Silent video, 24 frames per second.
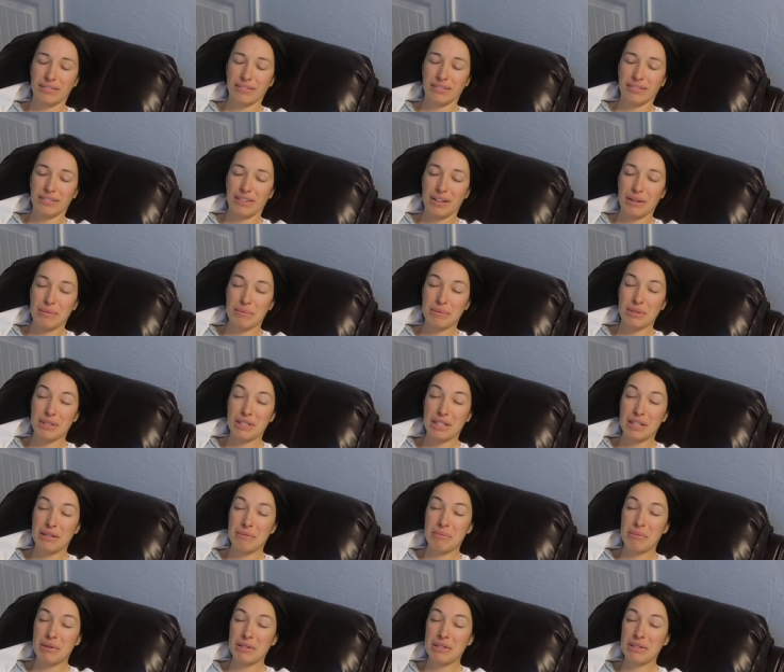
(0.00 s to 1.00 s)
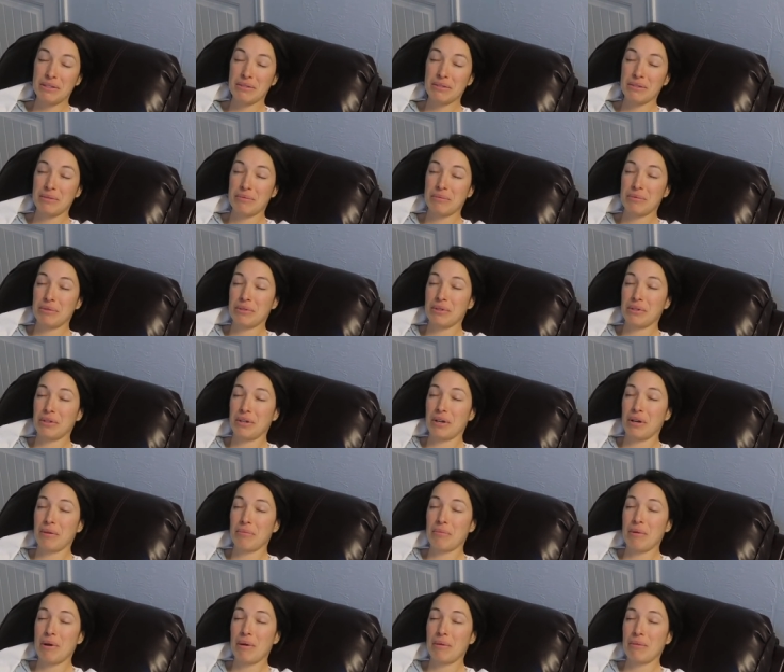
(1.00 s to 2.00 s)
Uh -huh. I'm uh-huh. sleepy, so I'm sure
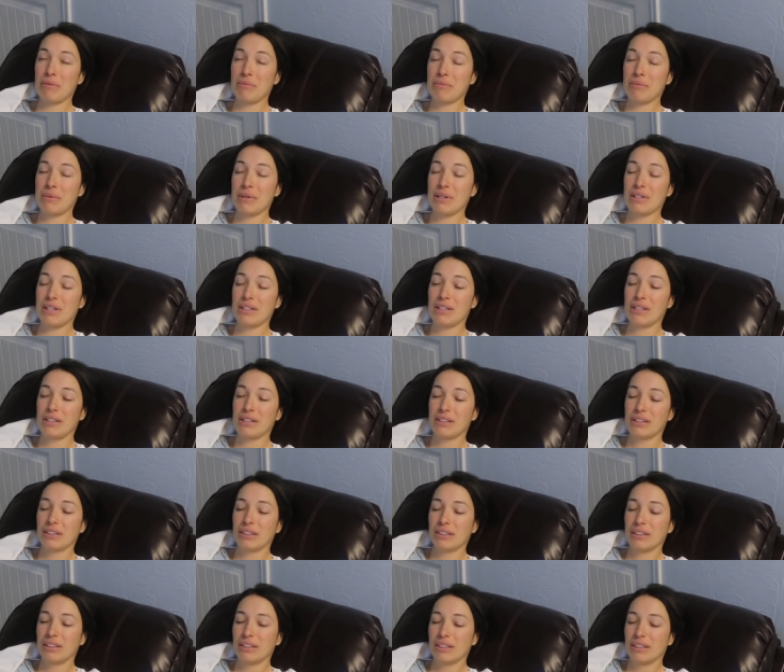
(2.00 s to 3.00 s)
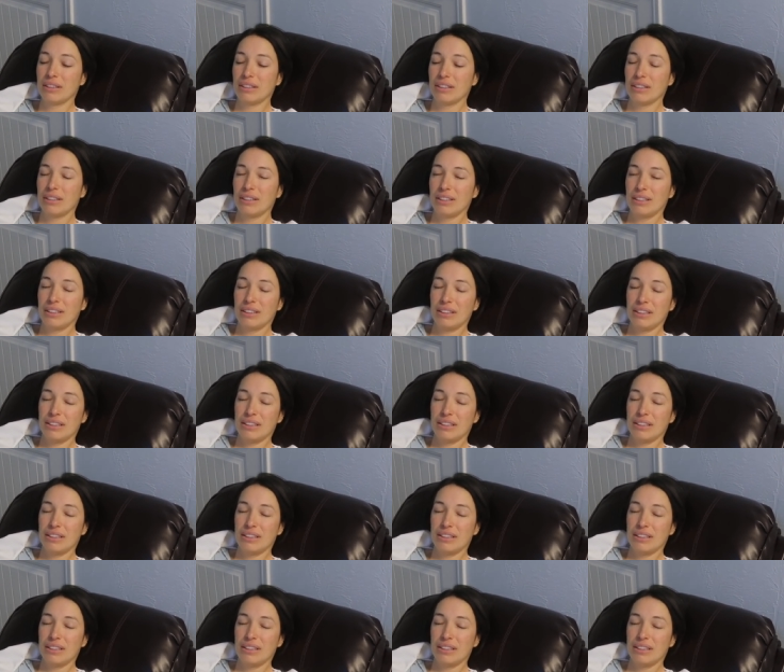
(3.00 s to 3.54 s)
I'll probably just sleep for a bit.